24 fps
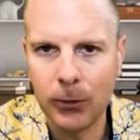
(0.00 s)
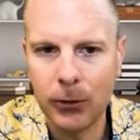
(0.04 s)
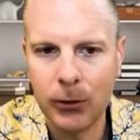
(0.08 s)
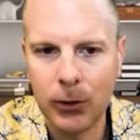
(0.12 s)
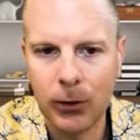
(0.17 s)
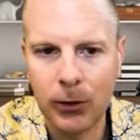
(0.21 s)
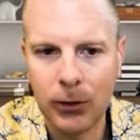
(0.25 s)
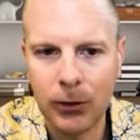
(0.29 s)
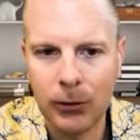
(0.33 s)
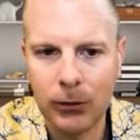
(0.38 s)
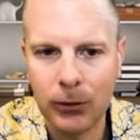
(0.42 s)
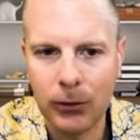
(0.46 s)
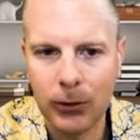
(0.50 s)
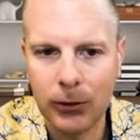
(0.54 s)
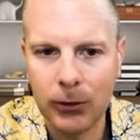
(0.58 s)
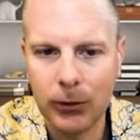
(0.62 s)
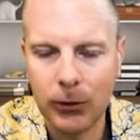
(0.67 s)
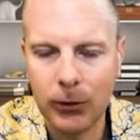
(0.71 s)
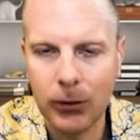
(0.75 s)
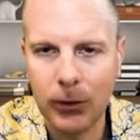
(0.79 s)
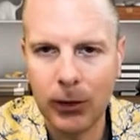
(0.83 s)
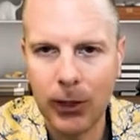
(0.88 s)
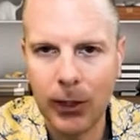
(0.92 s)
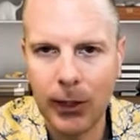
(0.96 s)
calling for us to
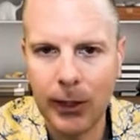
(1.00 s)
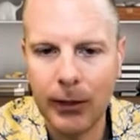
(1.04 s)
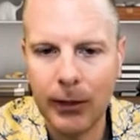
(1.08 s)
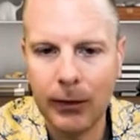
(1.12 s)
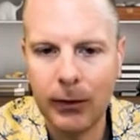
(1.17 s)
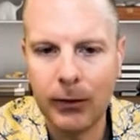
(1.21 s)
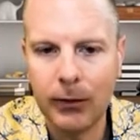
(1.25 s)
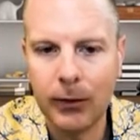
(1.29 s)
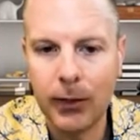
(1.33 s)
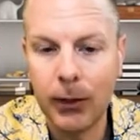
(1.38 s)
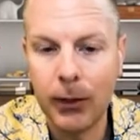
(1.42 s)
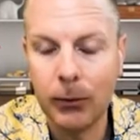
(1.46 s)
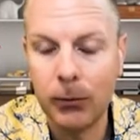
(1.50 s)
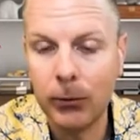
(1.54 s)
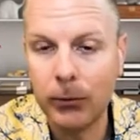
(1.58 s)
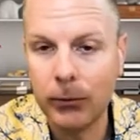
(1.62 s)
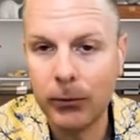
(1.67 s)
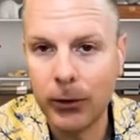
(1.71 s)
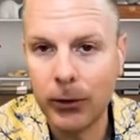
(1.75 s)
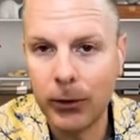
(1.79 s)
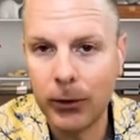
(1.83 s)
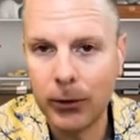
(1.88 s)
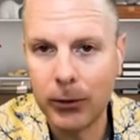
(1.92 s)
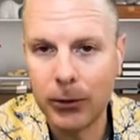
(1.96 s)
go higher, they
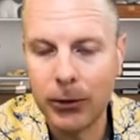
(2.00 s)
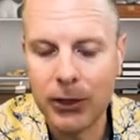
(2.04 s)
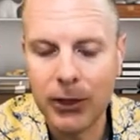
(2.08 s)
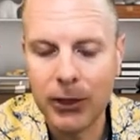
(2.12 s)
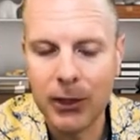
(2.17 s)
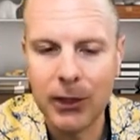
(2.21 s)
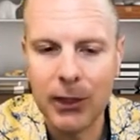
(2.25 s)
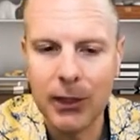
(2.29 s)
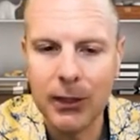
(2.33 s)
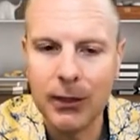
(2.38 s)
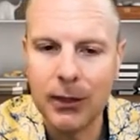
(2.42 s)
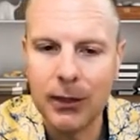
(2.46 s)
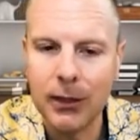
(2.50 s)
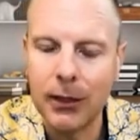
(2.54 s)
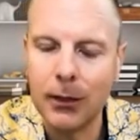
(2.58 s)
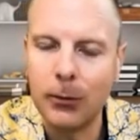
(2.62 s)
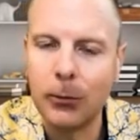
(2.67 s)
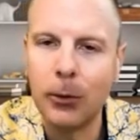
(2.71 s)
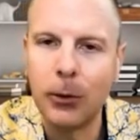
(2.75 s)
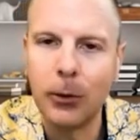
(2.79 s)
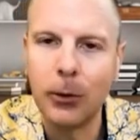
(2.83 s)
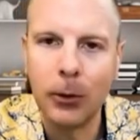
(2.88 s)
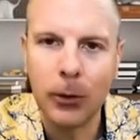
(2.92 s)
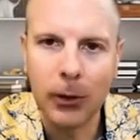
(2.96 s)
reversed and they said
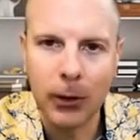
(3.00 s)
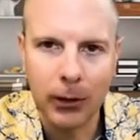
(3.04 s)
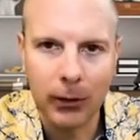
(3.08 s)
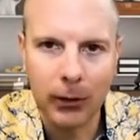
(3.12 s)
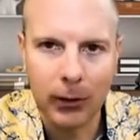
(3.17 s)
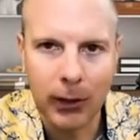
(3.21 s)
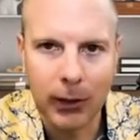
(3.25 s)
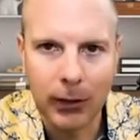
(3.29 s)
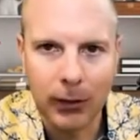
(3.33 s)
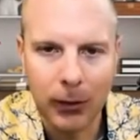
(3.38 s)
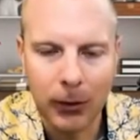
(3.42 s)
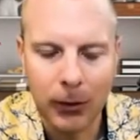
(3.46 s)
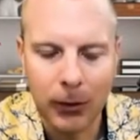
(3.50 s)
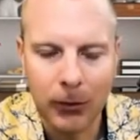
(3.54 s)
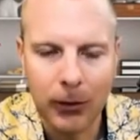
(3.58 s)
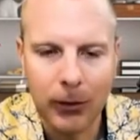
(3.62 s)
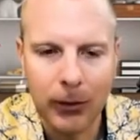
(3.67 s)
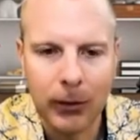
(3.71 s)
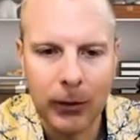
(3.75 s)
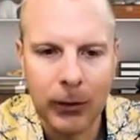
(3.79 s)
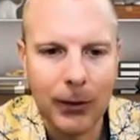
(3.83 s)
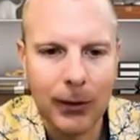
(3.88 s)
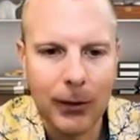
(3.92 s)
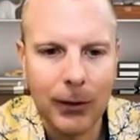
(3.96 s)
we're going a lot lower.
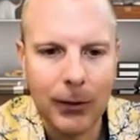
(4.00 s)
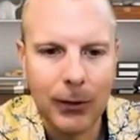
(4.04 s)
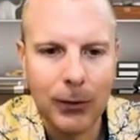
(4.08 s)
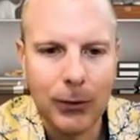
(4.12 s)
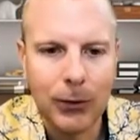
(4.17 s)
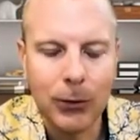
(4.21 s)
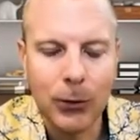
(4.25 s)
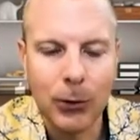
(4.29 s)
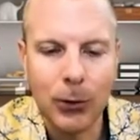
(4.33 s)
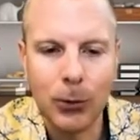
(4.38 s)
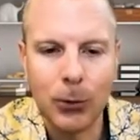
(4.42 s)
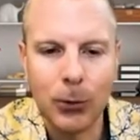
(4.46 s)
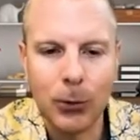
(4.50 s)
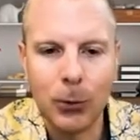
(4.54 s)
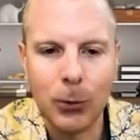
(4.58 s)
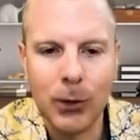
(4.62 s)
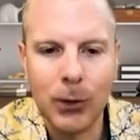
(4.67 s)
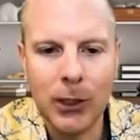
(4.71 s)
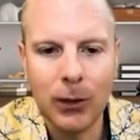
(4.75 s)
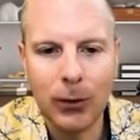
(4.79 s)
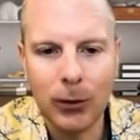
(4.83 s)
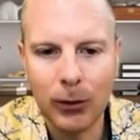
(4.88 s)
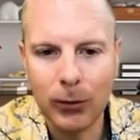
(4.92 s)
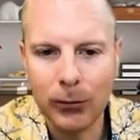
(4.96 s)
So we
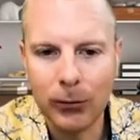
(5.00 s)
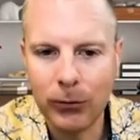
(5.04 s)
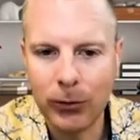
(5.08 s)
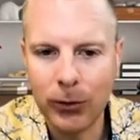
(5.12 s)
called for